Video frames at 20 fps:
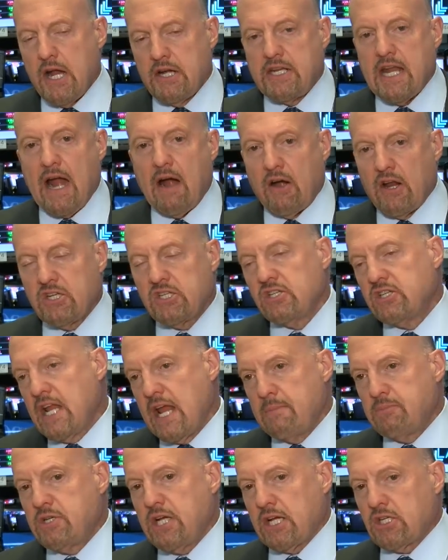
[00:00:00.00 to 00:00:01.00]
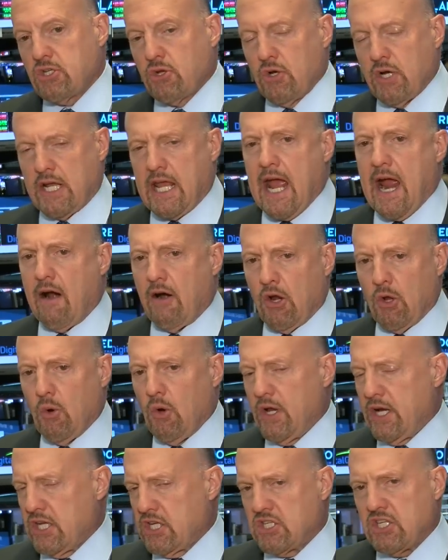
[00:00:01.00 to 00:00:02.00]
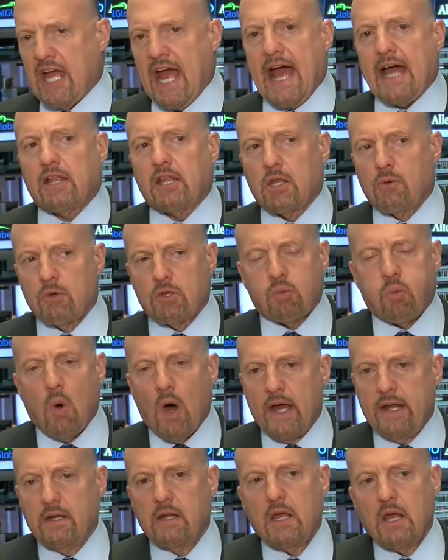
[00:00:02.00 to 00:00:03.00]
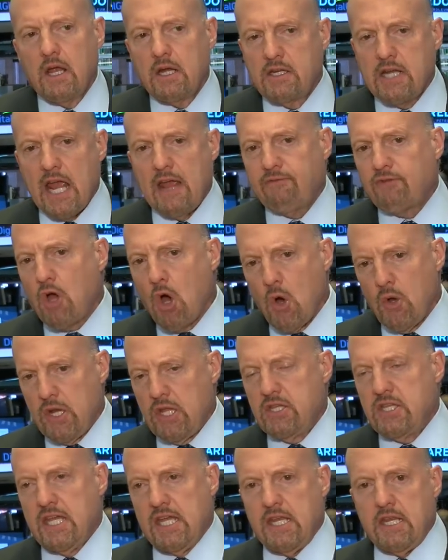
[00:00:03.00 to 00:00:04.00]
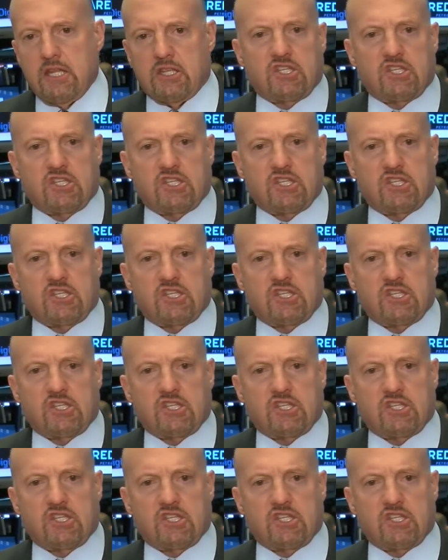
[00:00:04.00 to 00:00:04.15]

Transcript: Darius Adamczyk's going to carry on exactly with what Dave Cote did.